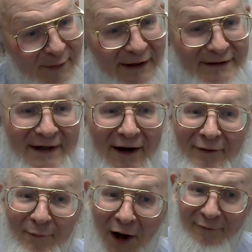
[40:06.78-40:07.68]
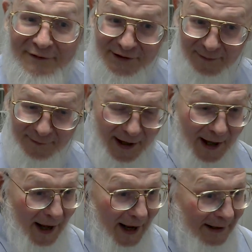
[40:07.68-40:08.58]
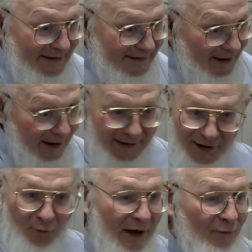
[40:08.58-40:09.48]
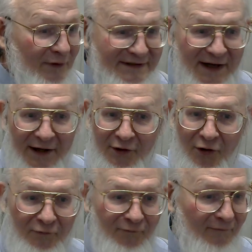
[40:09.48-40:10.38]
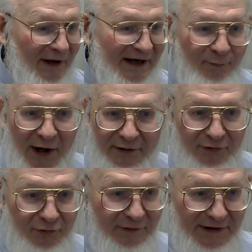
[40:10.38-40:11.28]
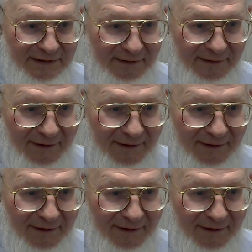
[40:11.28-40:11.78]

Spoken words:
buttons down at the bottom that you come to, and it's there. Nobody would design a coat for any practical reason.